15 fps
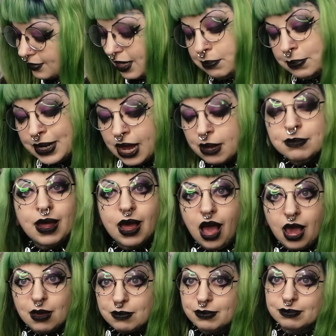But
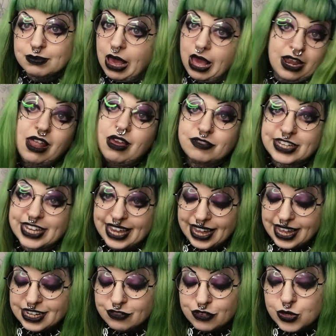I'm loving it.
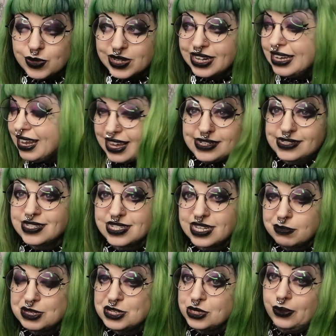And if you would like to see
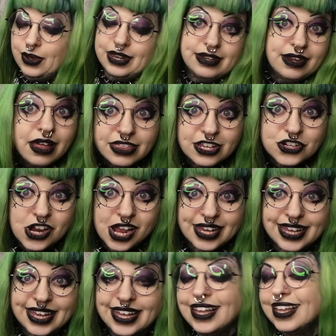me do another
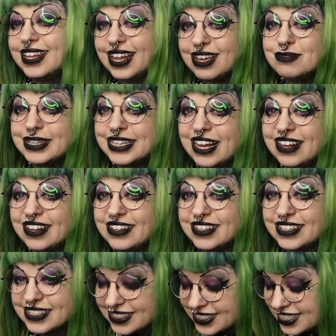jacket, let me know,
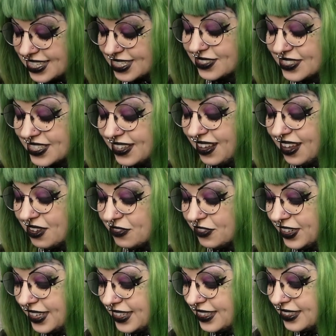because this was a lot of
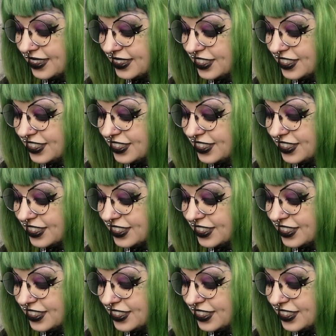fun.